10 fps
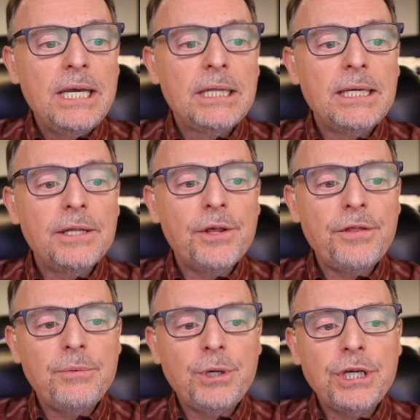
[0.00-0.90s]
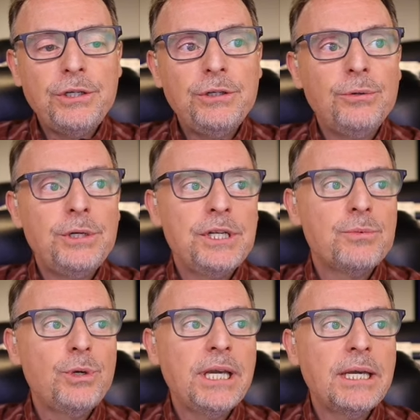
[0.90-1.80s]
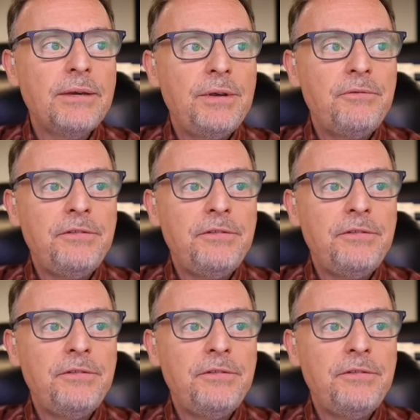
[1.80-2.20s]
The other thing we could do is we could give it